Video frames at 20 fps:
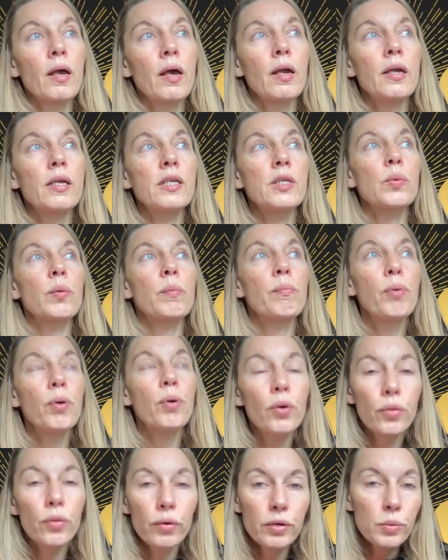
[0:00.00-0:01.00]
And as we
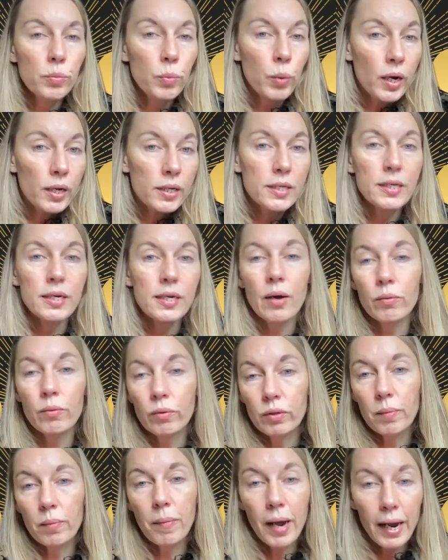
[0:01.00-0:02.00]
put those words down
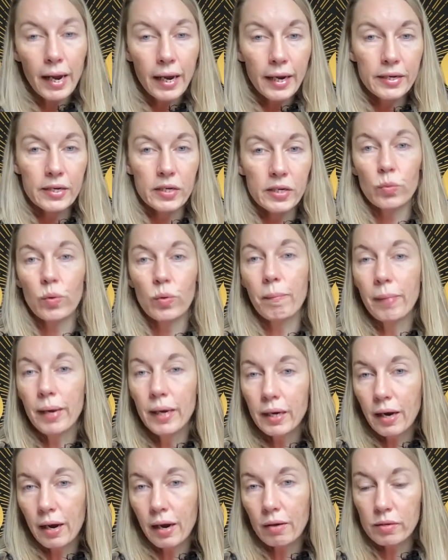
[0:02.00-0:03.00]
on the page, as we
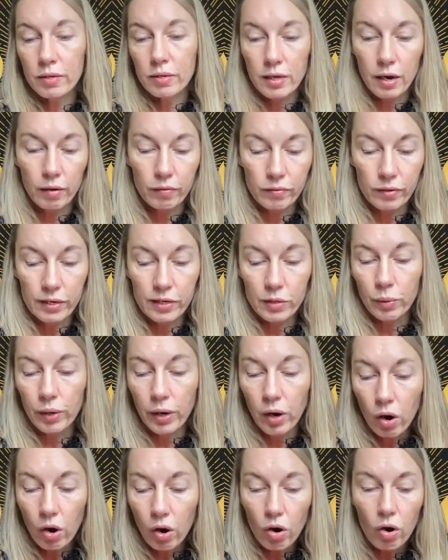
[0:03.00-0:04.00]
meet ourselves, as
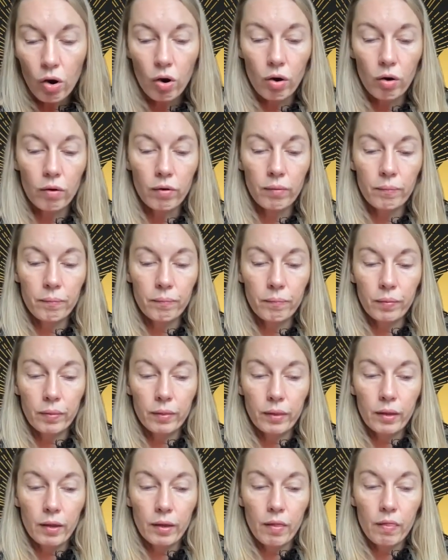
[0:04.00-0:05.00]
we are
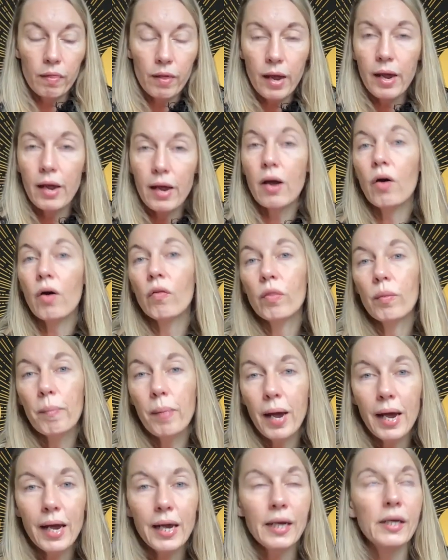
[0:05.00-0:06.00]
there on the
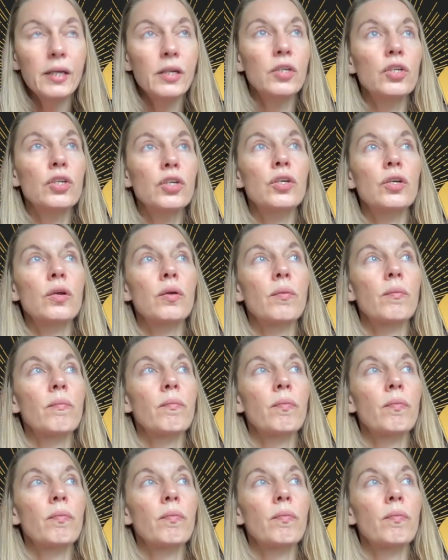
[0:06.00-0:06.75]
page,